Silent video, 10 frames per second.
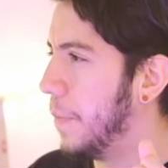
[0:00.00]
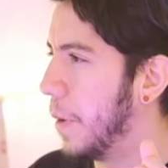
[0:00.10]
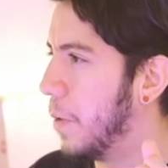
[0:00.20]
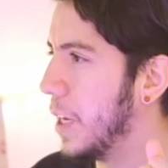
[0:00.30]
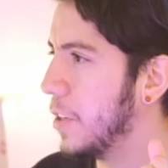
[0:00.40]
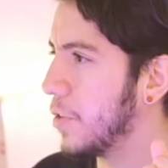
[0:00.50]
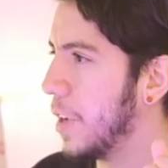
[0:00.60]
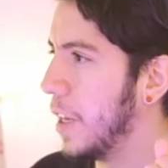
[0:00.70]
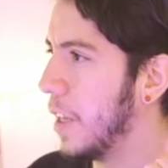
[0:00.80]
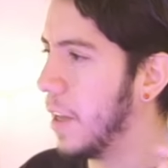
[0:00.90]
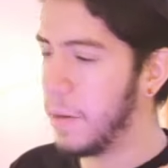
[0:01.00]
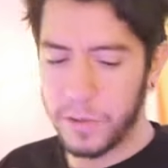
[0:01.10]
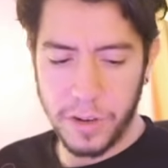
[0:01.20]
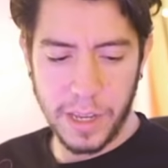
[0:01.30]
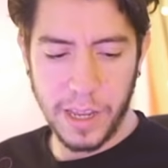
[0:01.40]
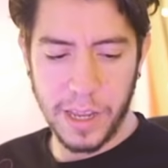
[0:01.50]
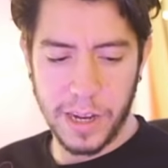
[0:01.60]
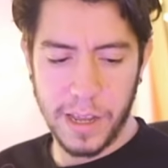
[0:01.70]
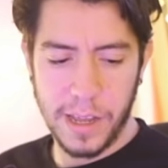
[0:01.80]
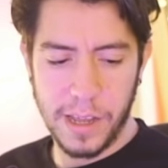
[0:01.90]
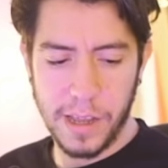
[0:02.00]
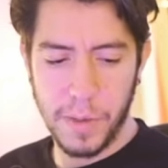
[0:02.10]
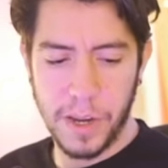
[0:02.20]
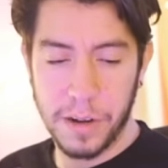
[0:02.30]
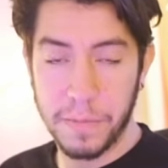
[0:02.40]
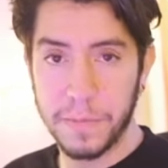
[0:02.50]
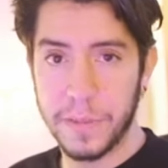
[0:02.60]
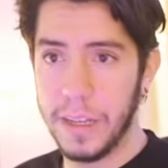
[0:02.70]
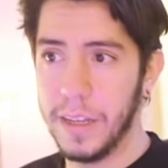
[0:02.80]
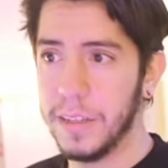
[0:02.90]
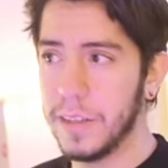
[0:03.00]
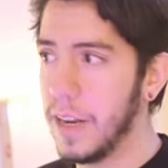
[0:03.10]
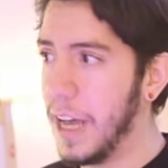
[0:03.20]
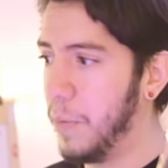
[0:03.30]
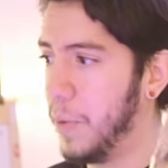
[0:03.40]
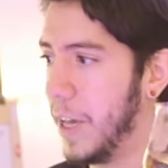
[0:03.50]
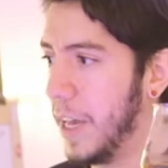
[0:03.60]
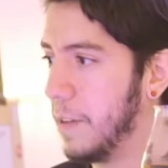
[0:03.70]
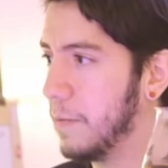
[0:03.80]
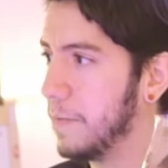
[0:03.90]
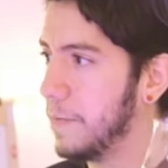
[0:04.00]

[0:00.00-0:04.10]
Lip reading: What are you drinking? I'm drinking a beer. It's an IPA.